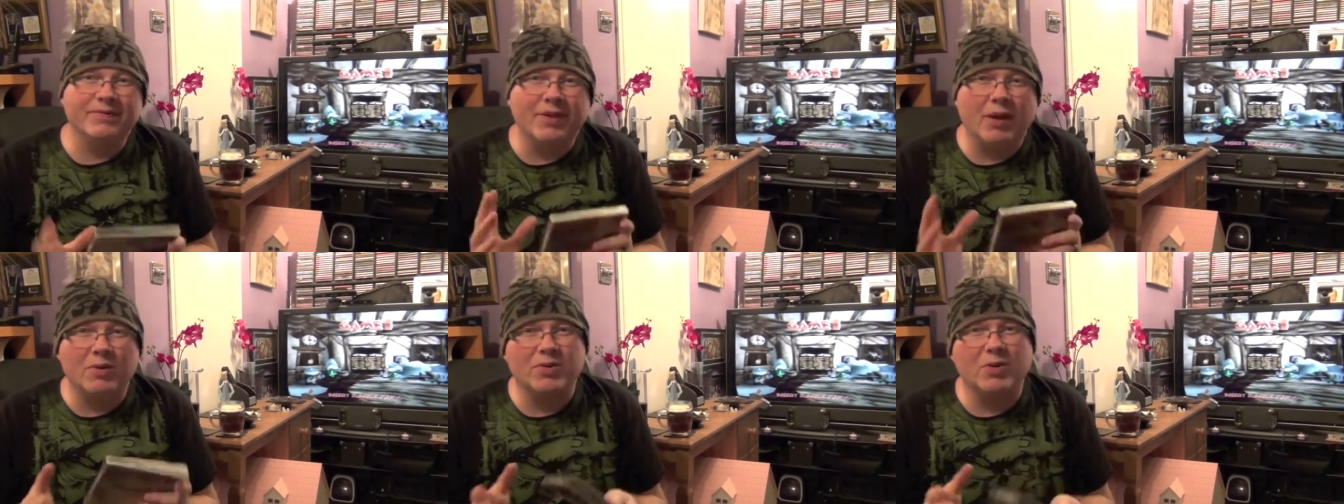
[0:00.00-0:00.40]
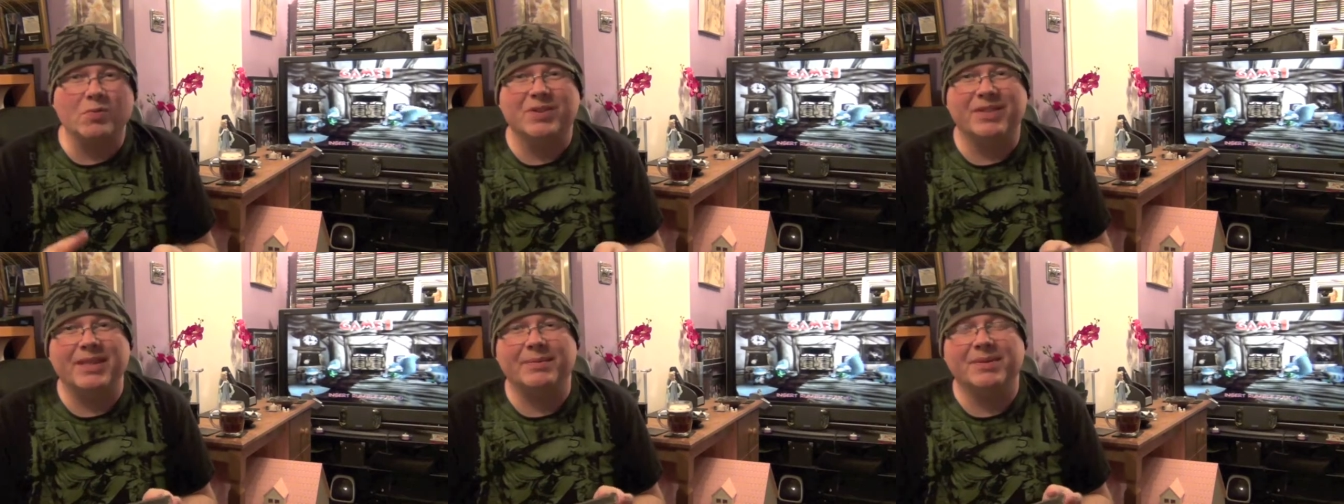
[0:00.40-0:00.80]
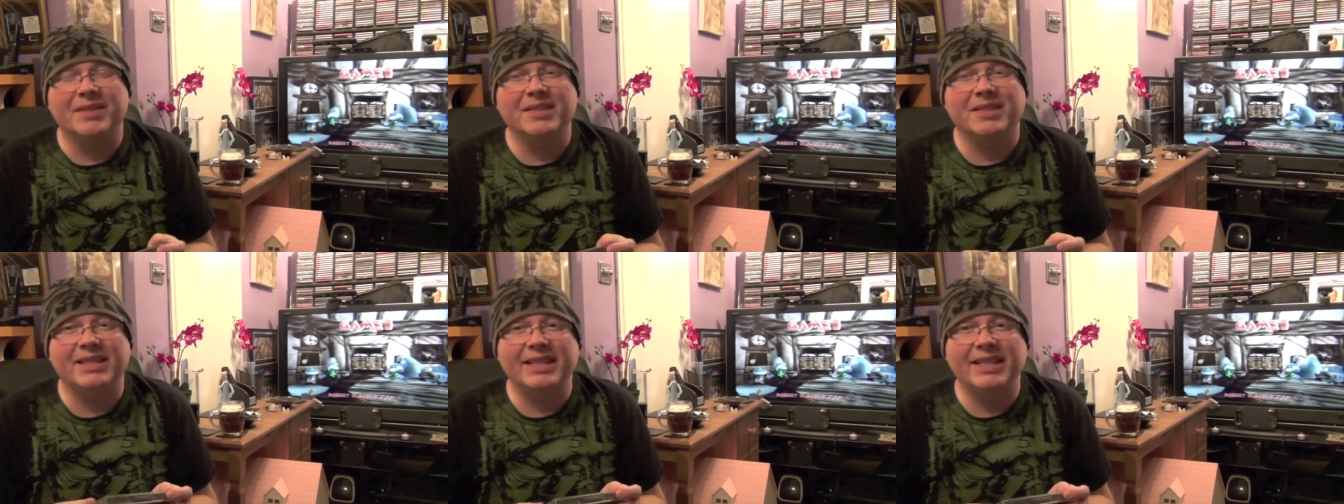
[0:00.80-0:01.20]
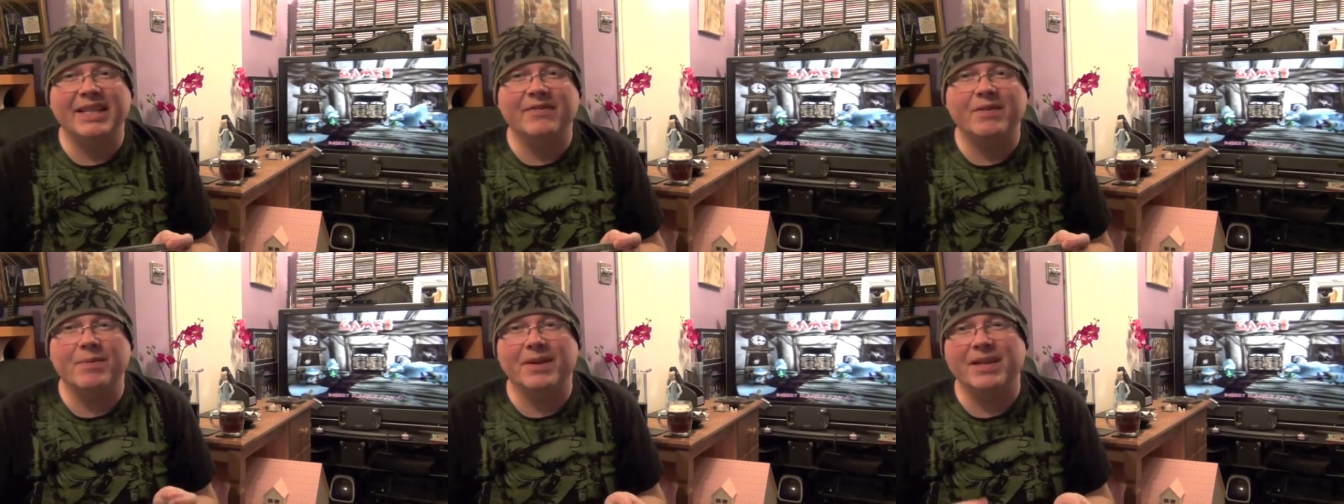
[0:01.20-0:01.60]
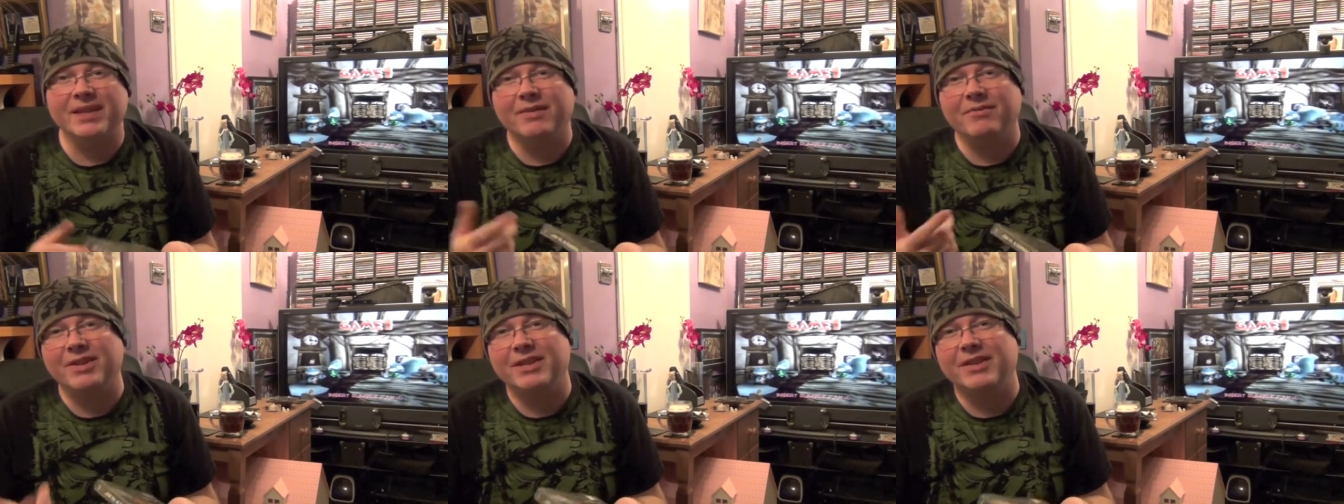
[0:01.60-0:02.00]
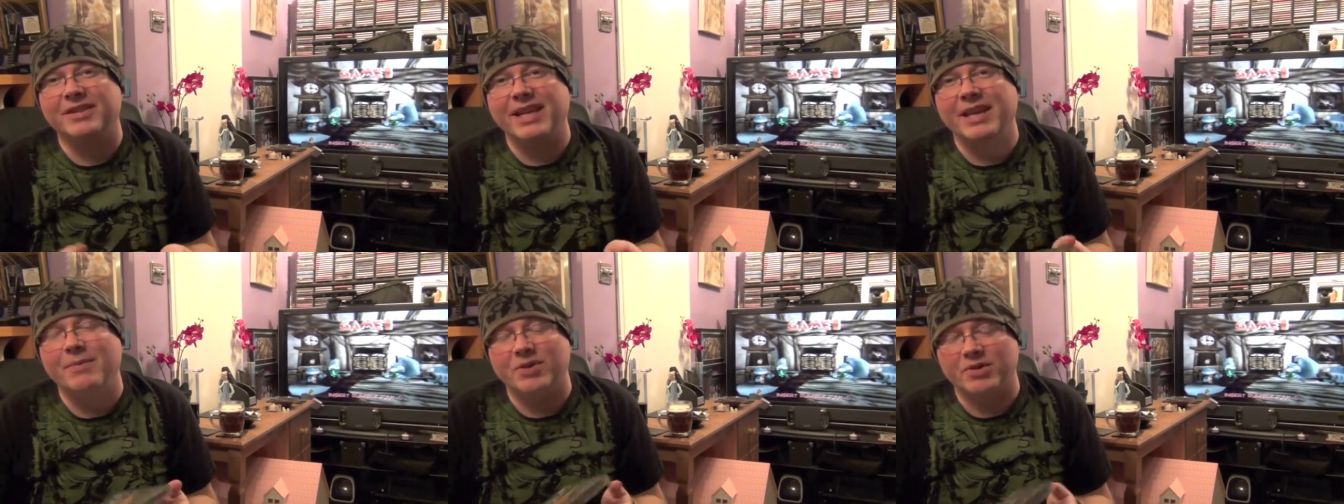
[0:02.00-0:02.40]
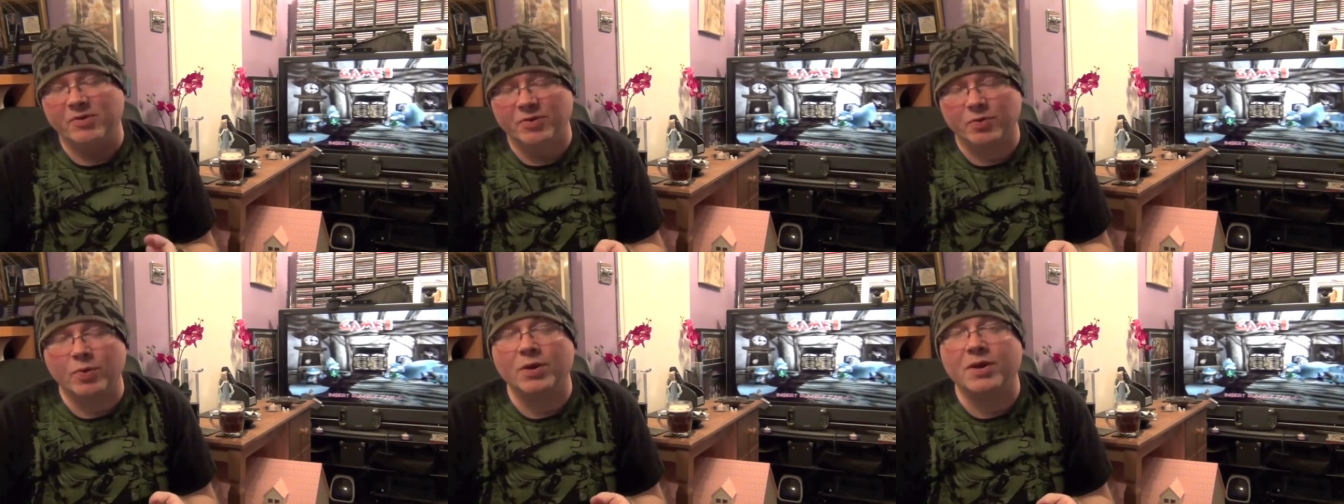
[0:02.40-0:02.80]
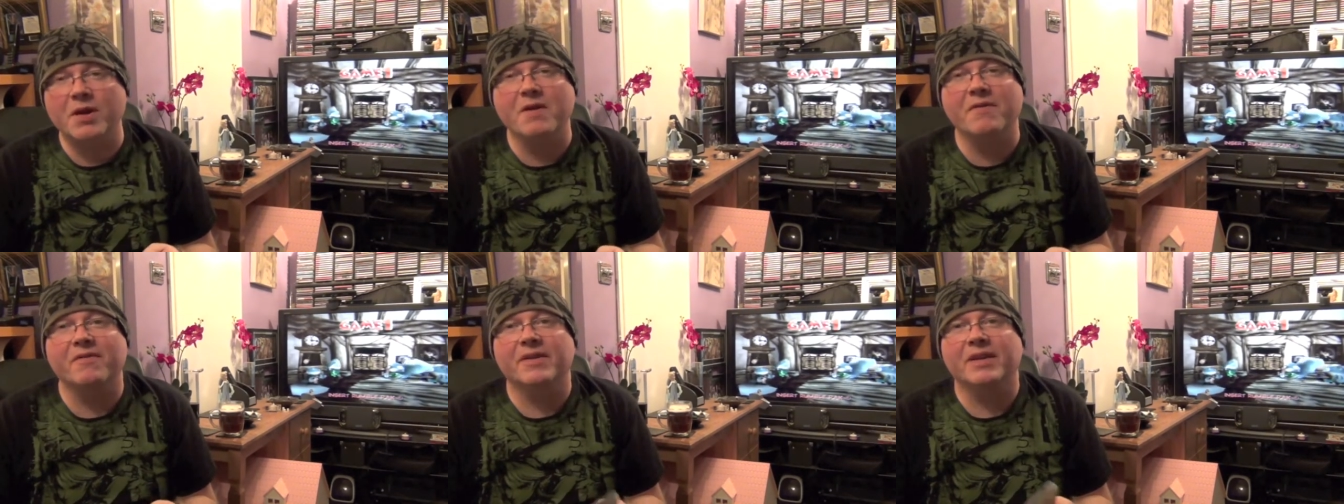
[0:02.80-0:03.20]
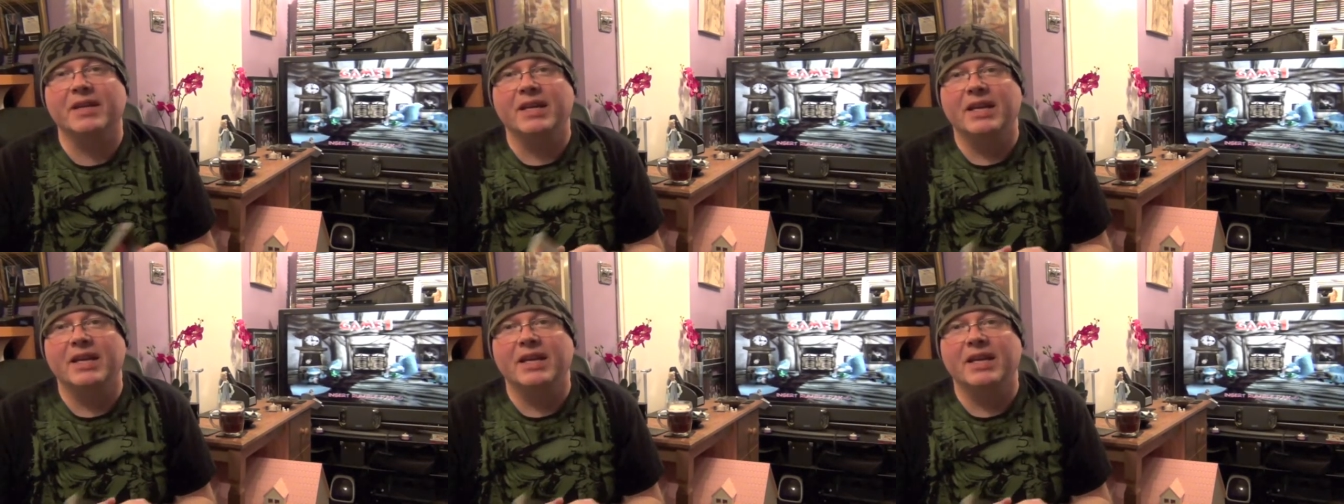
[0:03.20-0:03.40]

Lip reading: I was almost tempted to leave it, but then I realised how much it was worth.